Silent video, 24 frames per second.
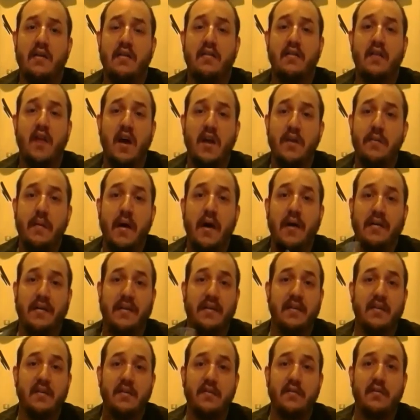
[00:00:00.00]
It's not about
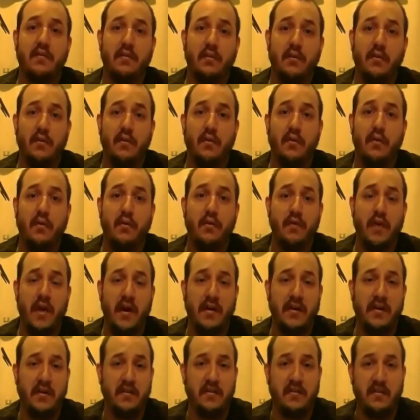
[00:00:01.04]
guilt or
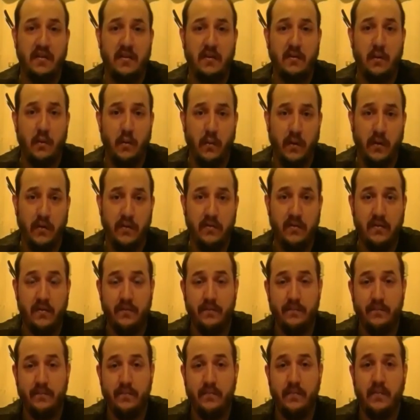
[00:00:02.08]
not guilty always.
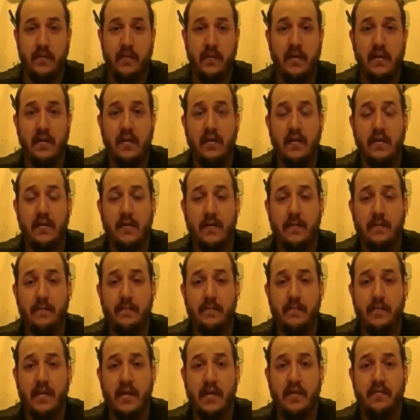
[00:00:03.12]

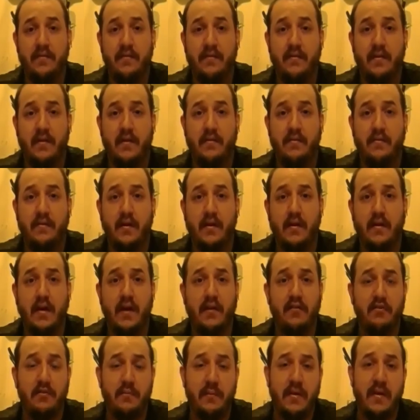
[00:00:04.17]
If, if a
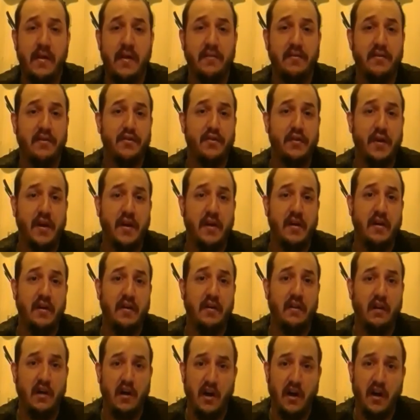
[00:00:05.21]
government has
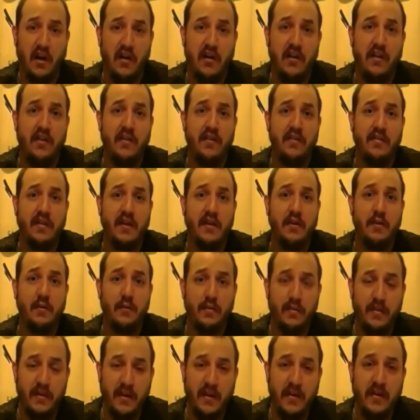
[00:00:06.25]
created a law that
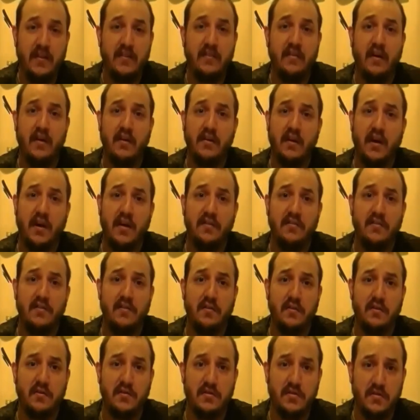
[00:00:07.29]
you think is
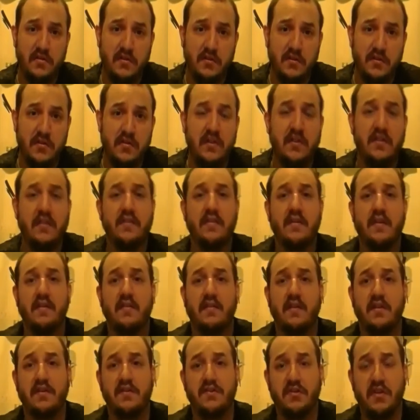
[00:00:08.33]
unconstitutional, that
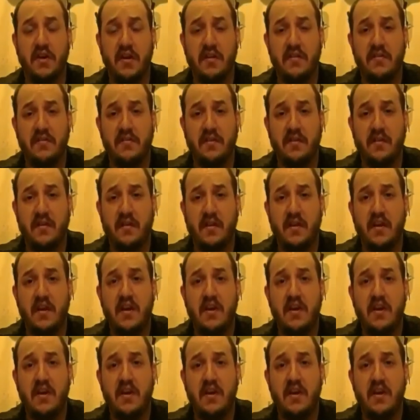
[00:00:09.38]
is unjust,